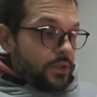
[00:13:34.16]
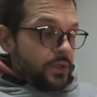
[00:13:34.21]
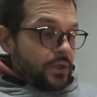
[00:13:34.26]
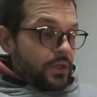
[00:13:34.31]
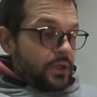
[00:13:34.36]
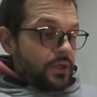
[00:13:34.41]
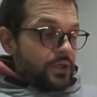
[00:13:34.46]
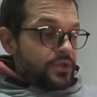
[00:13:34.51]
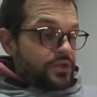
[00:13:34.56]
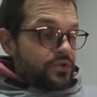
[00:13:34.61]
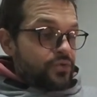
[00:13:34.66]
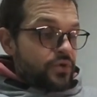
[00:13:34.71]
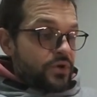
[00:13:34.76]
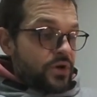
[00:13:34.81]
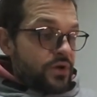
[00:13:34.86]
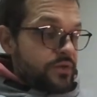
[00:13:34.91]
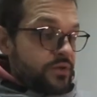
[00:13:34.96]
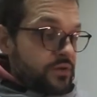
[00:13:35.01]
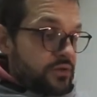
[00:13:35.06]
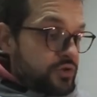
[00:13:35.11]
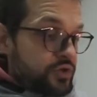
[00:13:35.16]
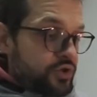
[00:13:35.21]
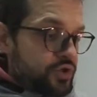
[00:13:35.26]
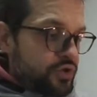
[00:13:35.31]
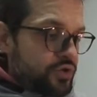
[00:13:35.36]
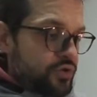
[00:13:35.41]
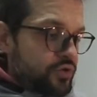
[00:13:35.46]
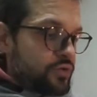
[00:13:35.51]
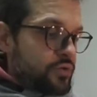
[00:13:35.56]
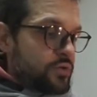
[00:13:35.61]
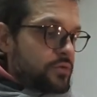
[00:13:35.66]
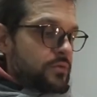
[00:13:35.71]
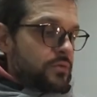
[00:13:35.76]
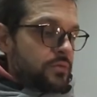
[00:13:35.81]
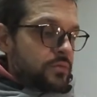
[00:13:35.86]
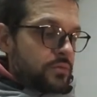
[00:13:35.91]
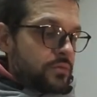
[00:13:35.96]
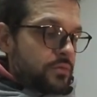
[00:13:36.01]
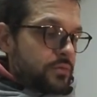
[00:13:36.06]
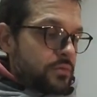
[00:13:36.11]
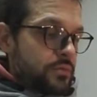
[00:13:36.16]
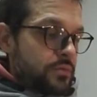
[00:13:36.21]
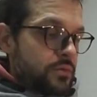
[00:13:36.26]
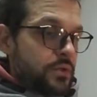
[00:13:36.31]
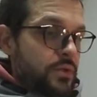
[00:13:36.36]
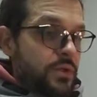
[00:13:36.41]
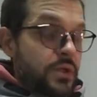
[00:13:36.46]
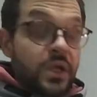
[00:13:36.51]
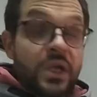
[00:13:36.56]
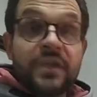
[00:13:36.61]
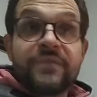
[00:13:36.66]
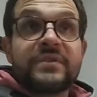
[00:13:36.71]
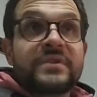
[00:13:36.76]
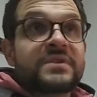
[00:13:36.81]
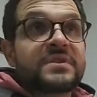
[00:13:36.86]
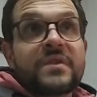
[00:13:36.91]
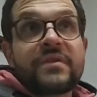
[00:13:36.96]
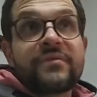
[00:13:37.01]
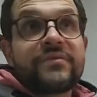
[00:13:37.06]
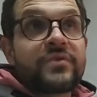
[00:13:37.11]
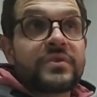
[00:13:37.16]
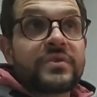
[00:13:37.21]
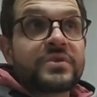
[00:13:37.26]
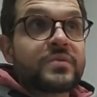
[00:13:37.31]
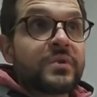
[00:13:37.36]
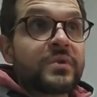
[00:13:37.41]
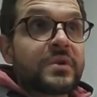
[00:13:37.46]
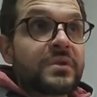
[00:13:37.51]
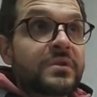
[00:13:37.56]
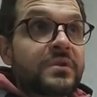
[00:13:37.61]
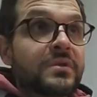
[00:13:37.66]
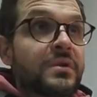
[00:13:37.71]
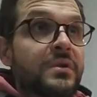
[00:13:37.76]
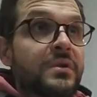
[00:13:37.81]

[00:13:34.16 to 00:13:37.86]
is rather soon, if it's the first one,